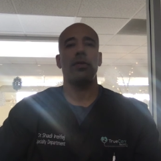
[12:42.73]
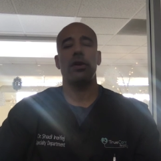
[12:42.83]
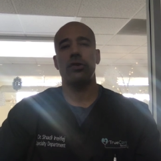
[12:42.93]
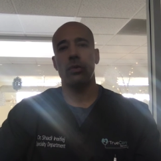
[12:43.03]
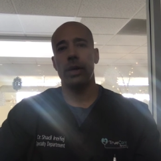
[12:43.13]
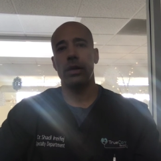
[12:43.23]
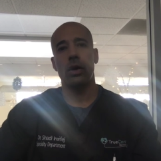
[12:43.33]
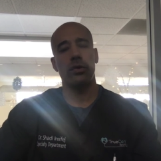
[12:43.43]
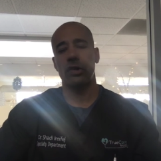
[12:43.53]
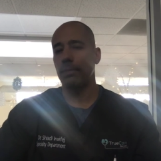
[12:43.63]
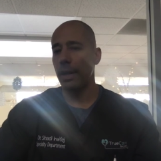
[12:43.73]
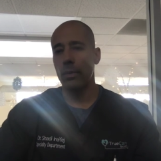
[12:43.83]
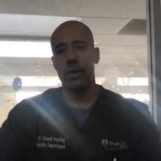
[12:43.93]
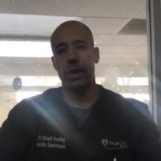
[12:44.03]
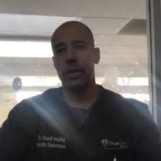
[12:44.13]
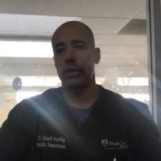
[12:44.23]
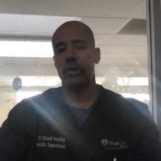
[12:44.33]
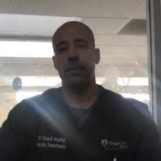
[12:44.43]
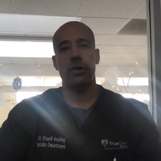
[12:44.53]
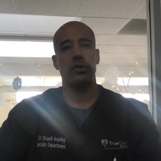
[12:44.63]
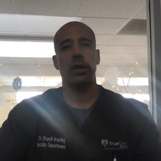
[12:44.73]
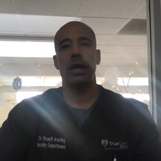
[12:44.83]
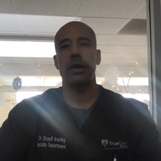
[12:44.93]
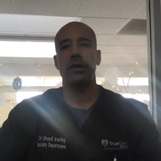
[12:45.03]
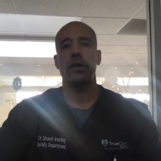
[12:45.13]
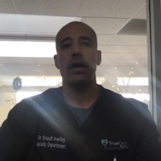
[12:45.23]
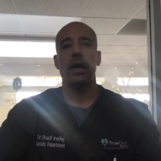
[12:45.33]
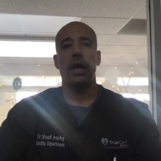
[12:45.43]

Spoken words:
I think it's the way to go, despite whether or not you're going to specialize.